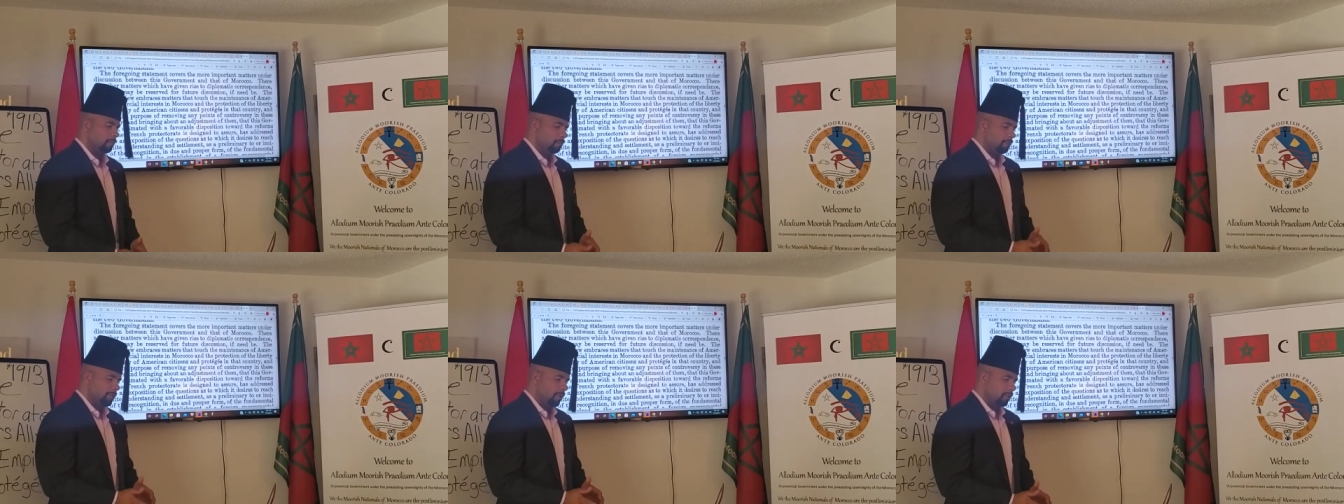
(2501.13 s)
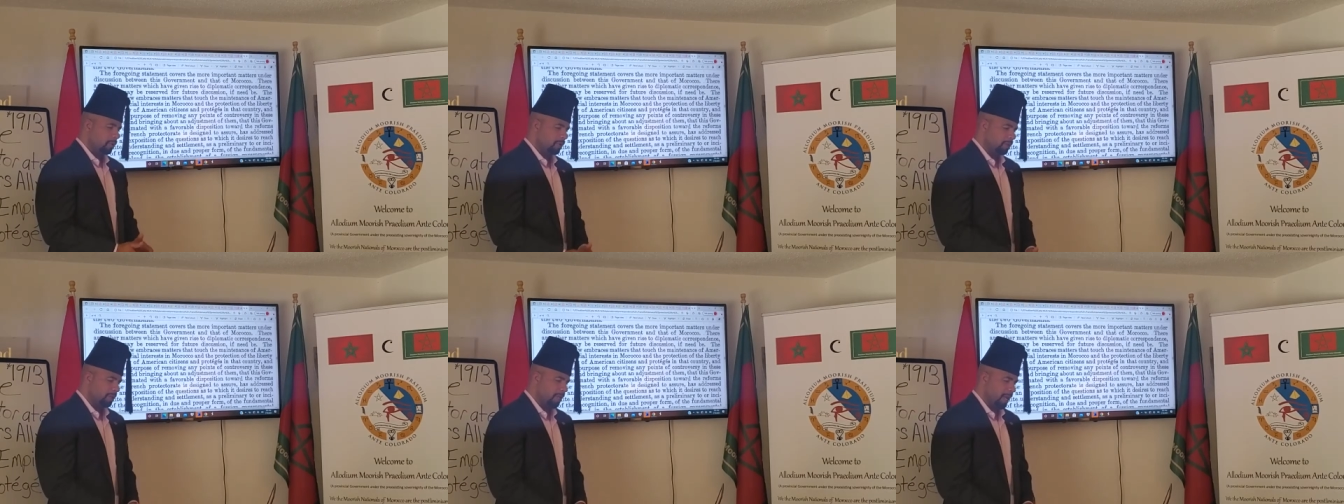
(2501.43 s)

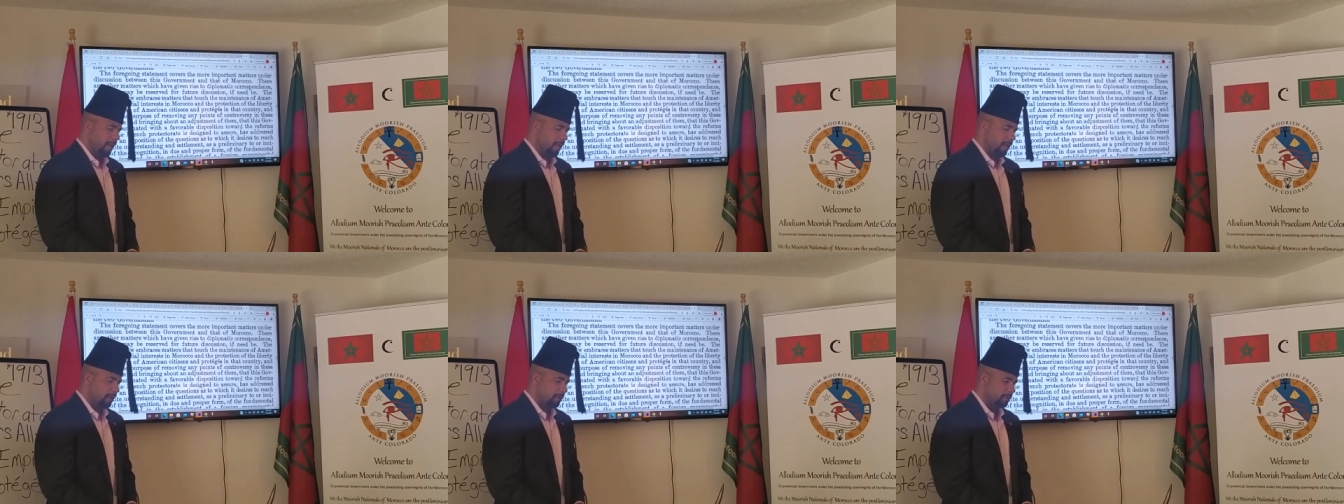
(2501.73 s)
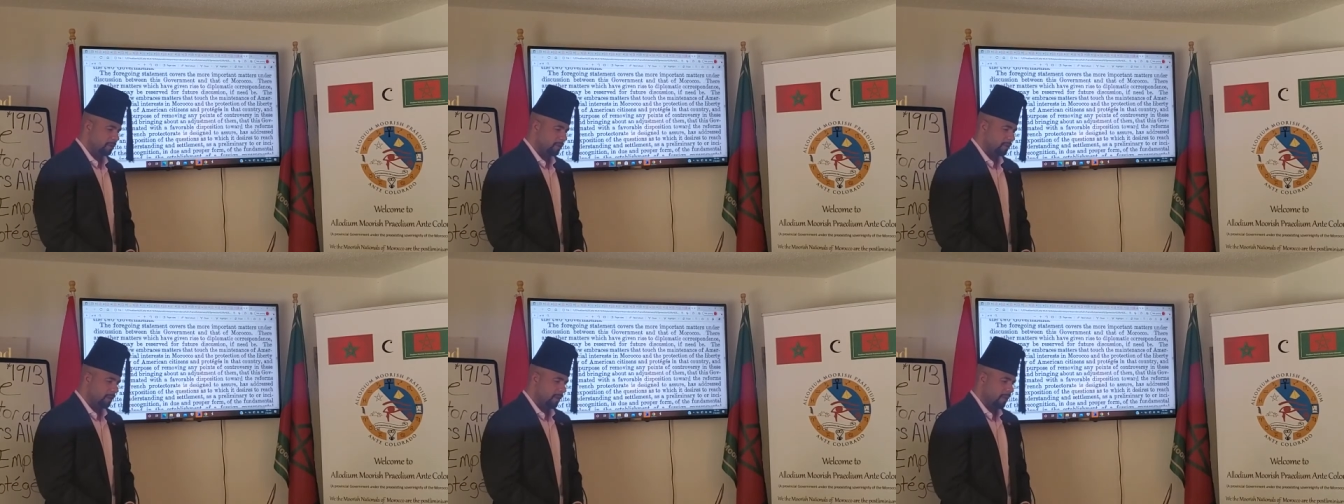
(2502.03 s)
protégés
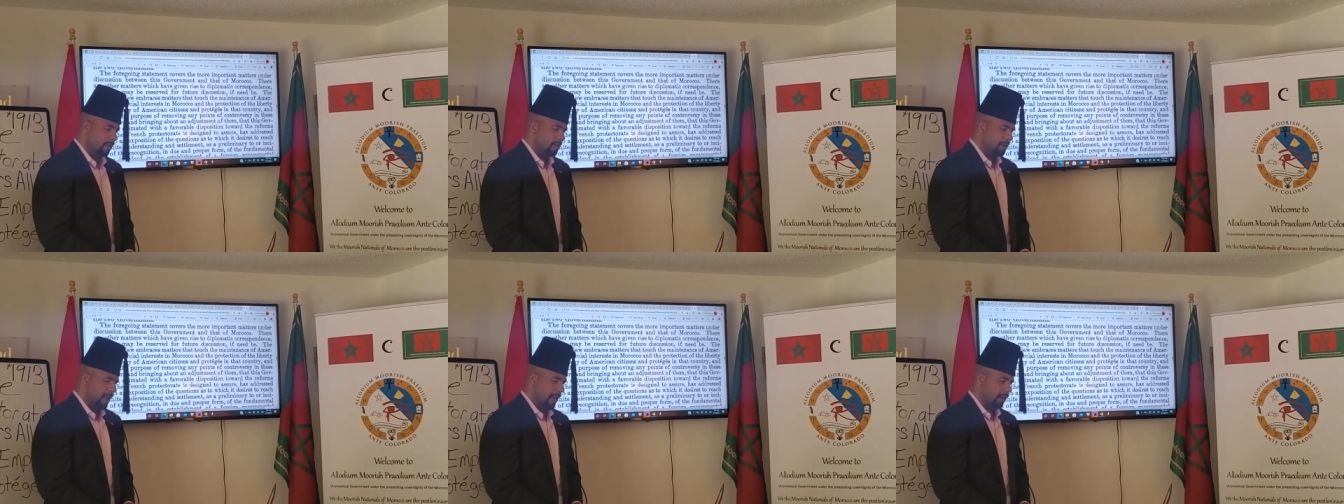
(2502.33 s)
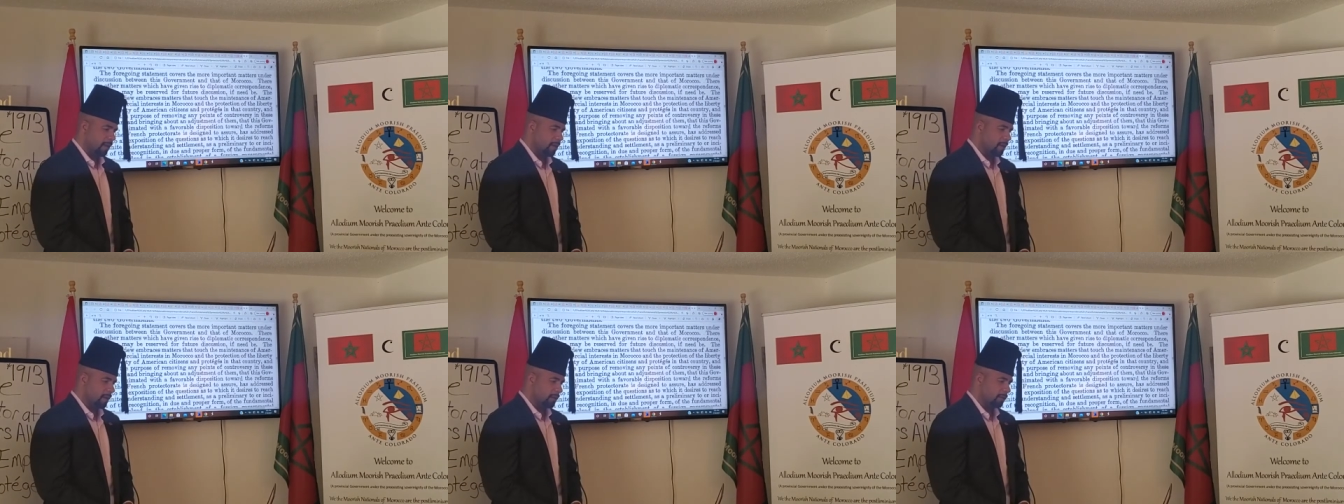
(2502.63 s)
in
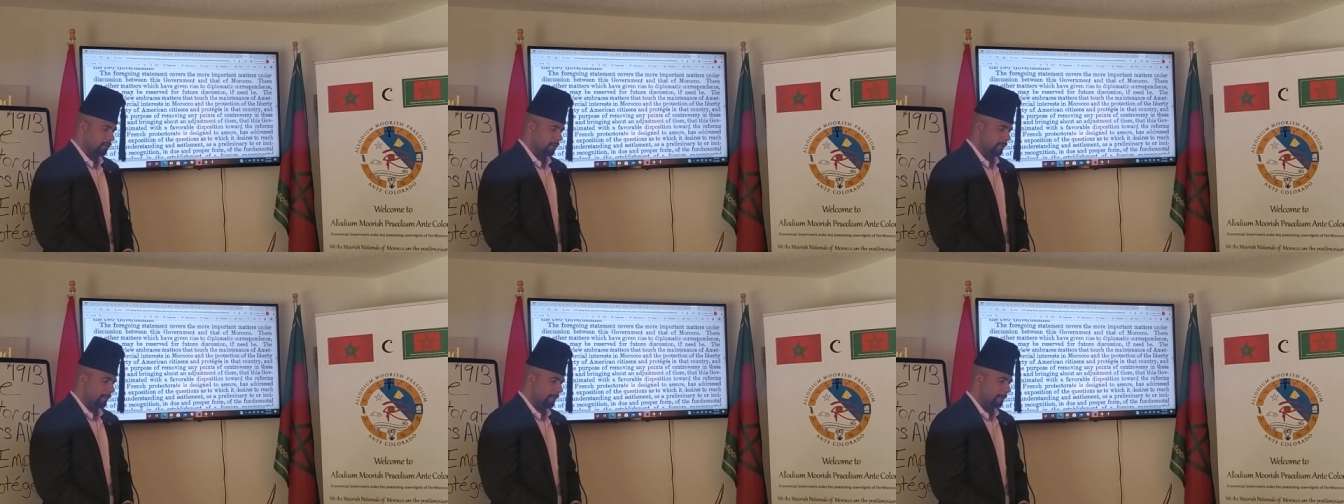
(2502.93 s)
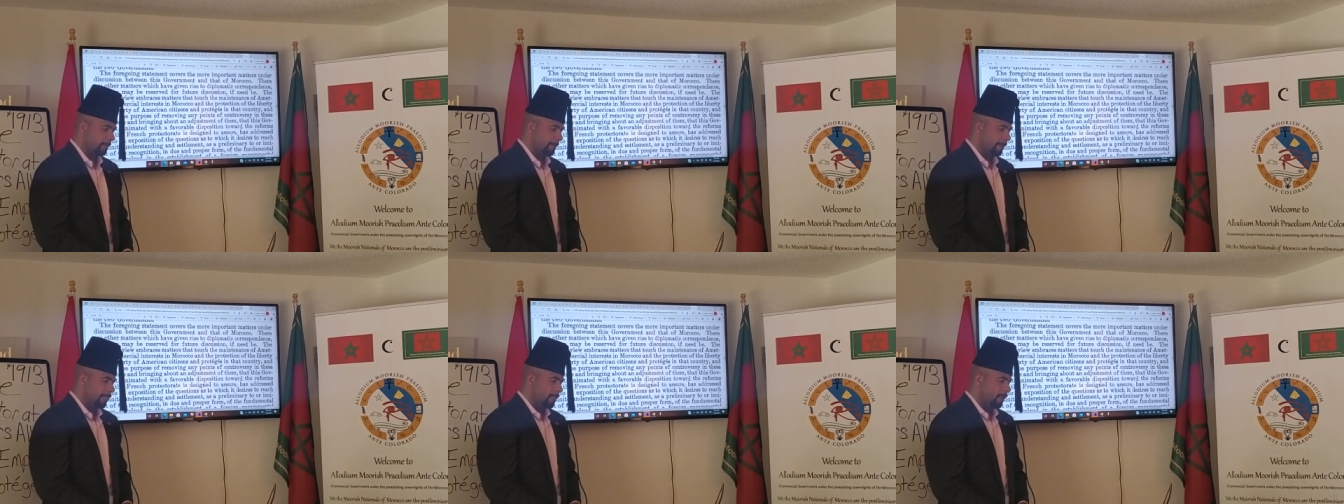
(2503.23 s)
that country,
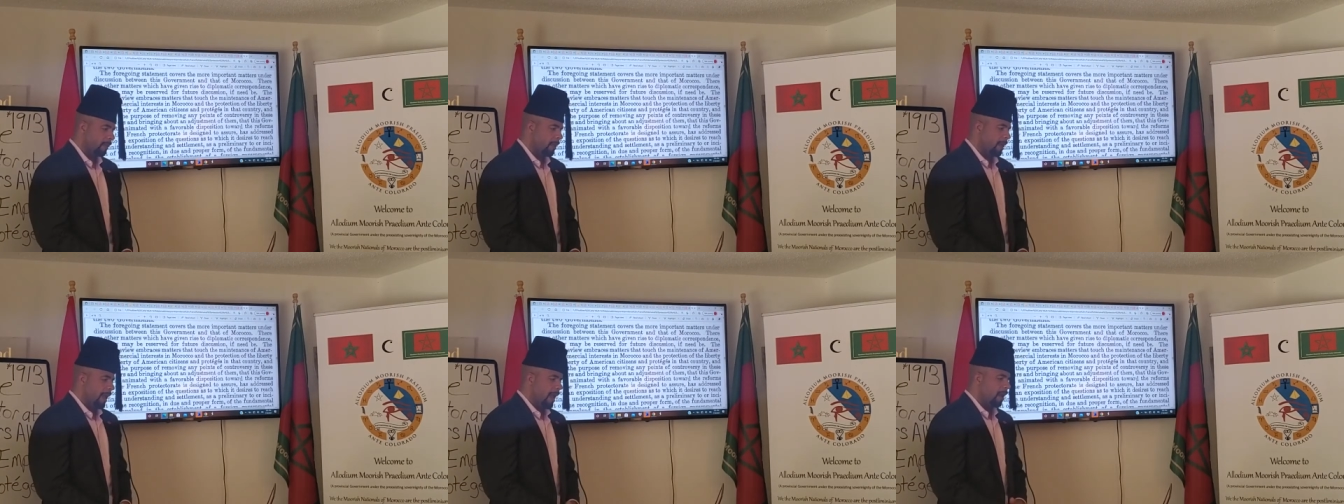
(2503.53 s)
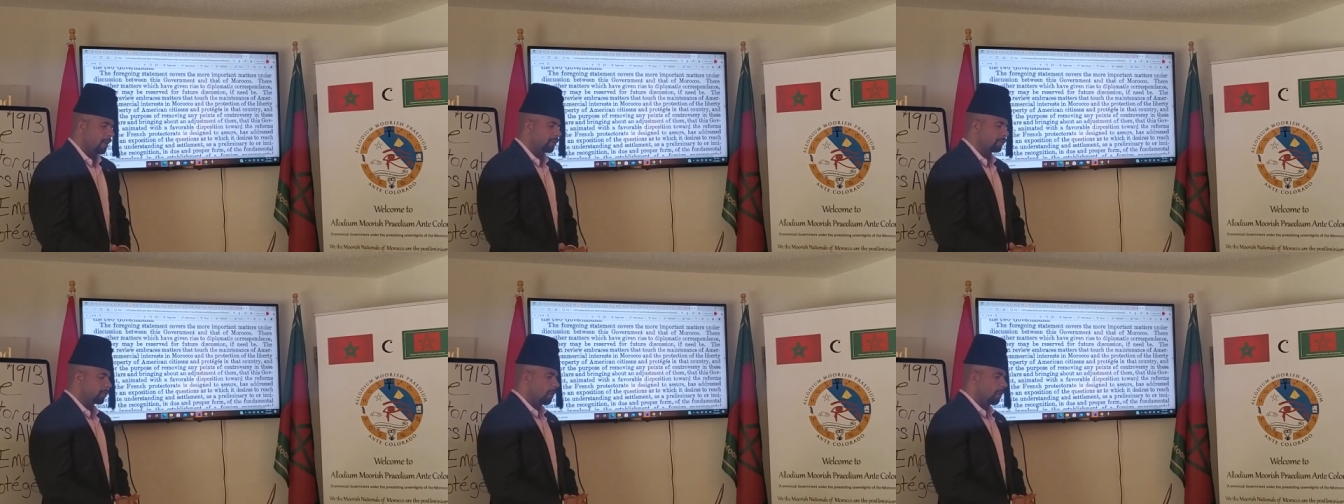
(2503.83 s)
and is